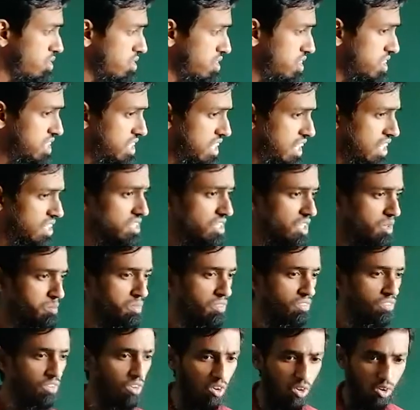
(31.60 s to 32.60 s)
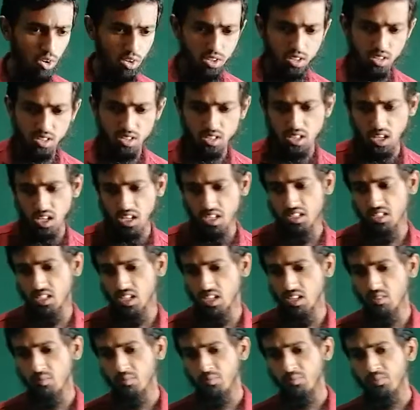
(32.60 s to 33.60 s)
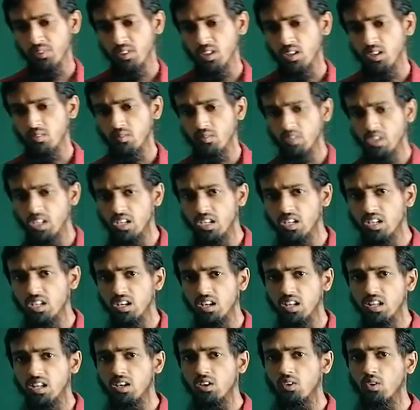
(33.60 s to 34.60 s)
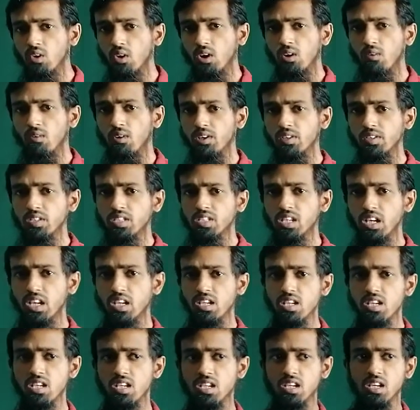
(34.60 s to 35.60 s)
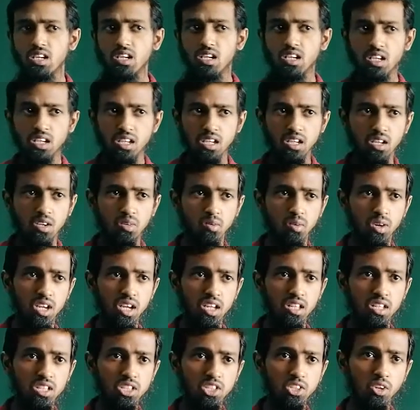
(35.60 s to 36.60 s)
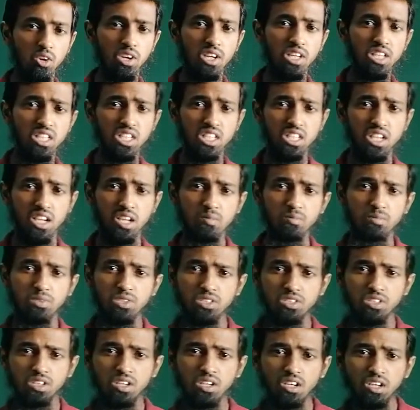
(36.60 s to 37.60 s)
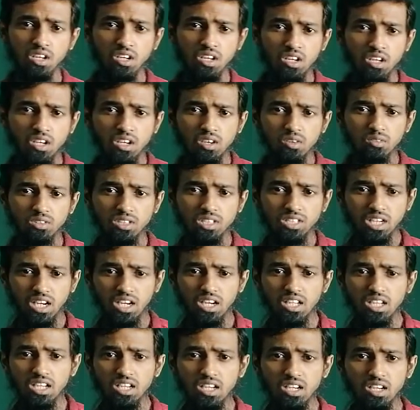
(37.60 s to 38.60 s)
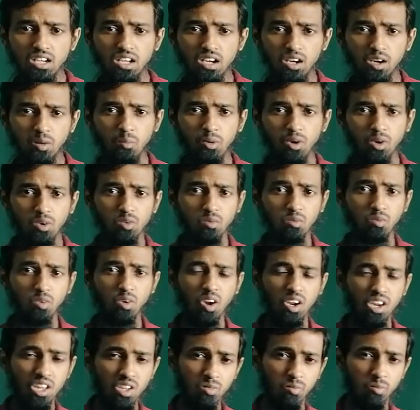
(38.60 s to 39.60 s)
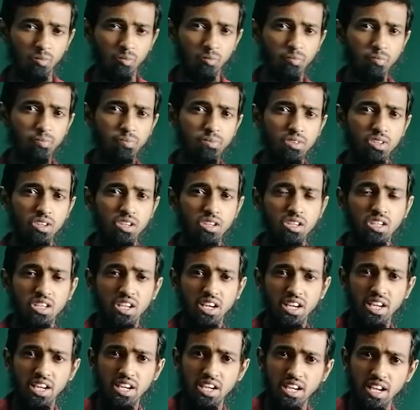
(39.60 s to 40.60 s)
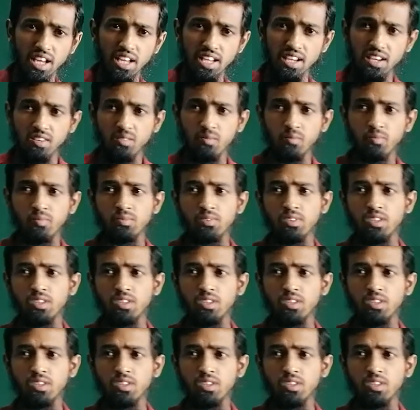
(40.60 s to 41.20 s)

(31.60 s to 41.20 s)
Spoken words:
this lesson, we need to recall what we studied, what are the solid shapes we studied about volume in grade 9.